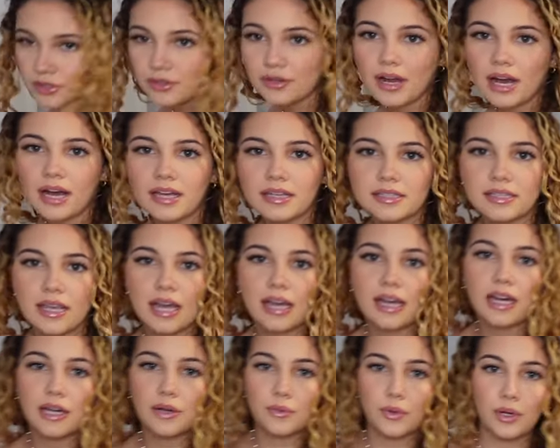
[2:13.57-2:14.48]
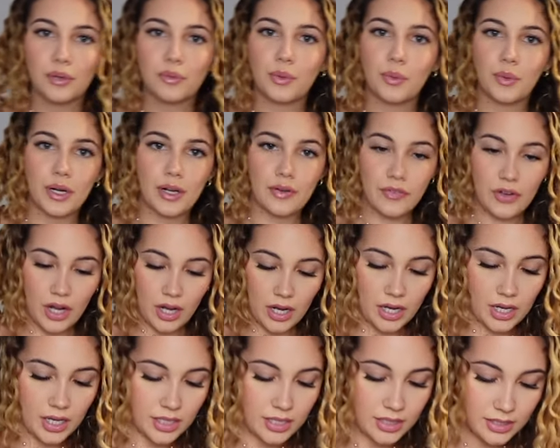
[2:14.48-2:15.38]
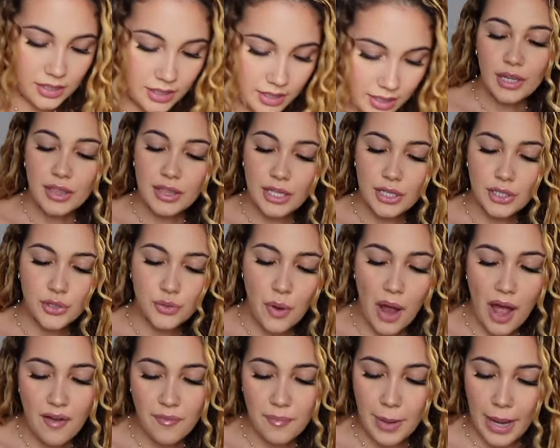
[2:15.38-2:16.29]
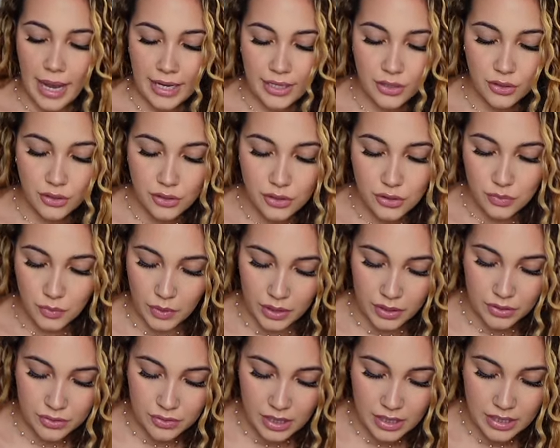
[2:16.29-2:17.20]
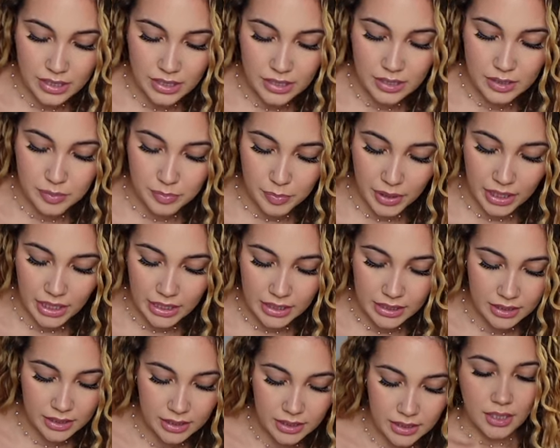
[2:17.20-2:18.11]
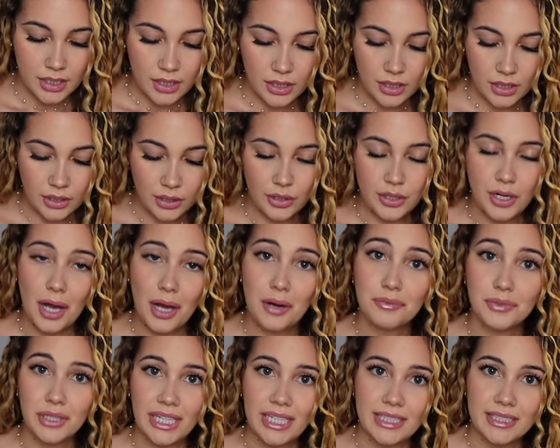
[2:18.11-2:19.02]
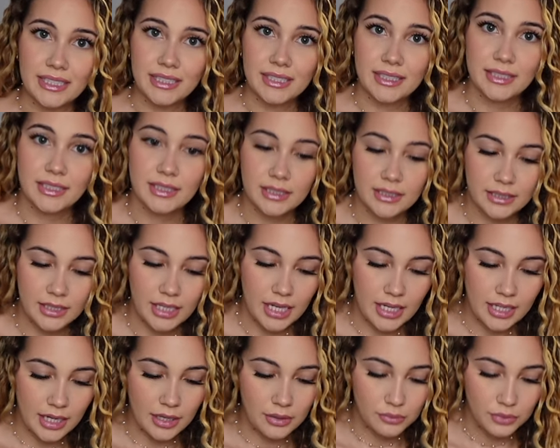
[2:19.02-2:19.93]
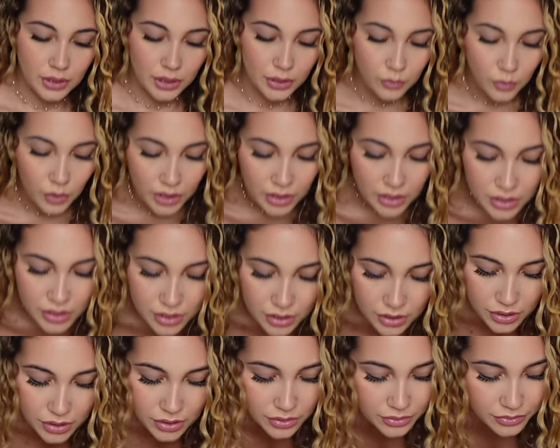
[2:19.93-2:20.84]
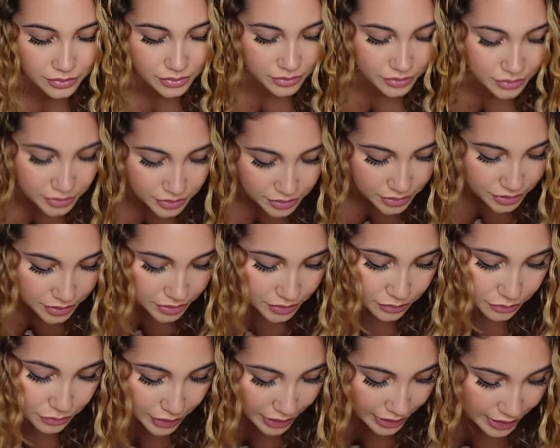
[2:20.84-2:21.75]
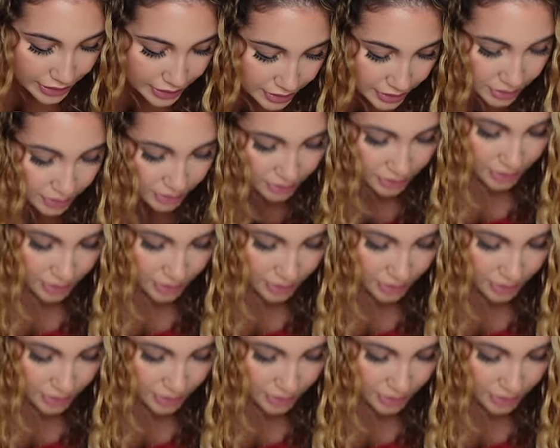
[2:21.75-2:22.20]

you guys, I gotta work with what I've got. They do have baggier sweater dresses, but they're not red. And I really wanted to do red